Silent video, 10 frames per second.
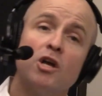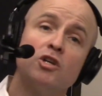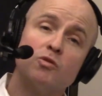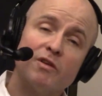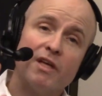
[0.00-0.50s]

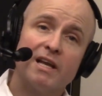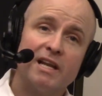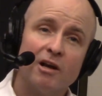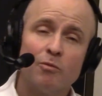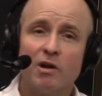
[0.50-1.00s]
So we thank
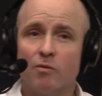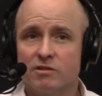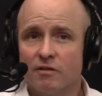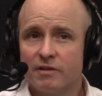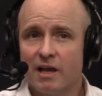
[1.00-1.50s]
Nailed. We always
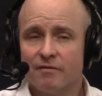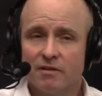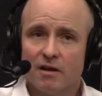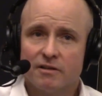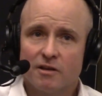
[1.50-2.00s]
love to
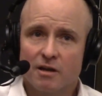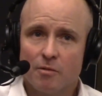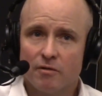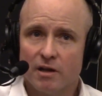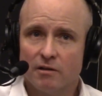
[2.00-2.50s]
have talk
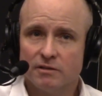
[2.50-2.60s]
about Nailed.